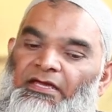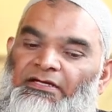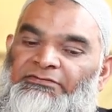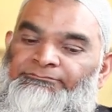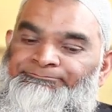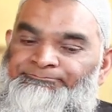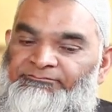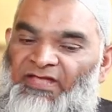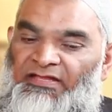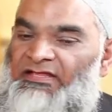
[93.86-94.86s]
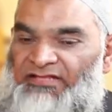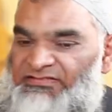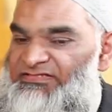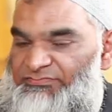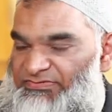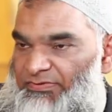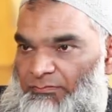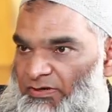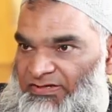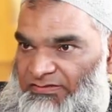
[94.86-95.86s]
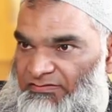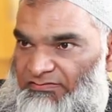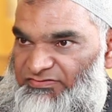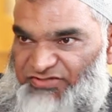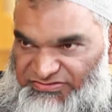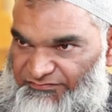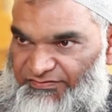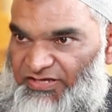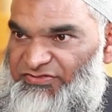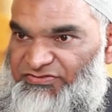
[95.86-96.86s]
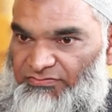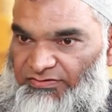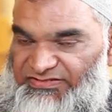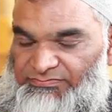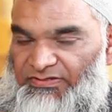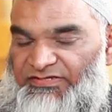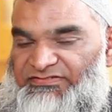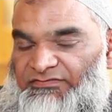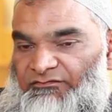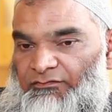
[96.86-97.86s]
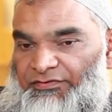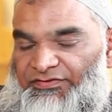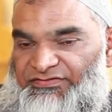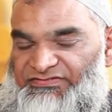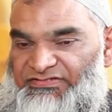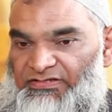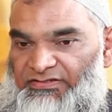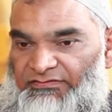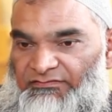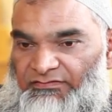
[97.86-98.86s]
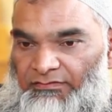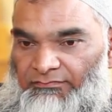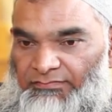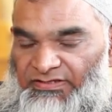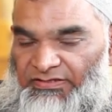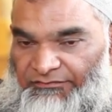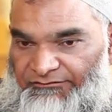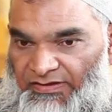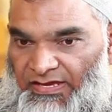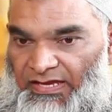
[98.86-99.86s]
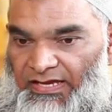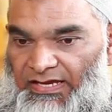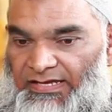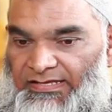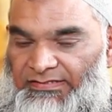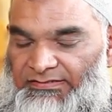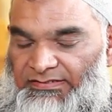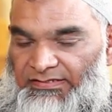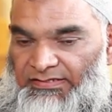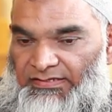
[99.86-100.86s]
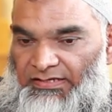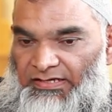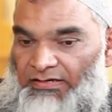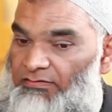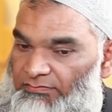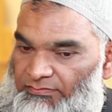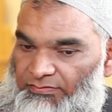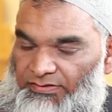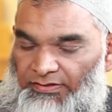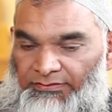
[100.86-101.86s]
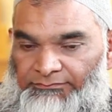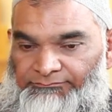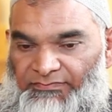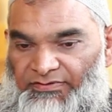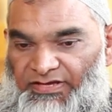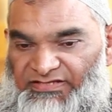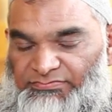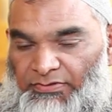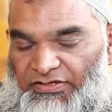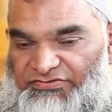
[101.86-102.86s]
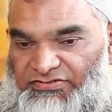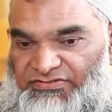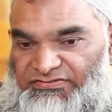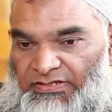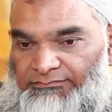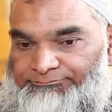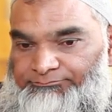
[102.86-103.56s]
That seems to be one justification or explanation for this salient belief. Another explanation is that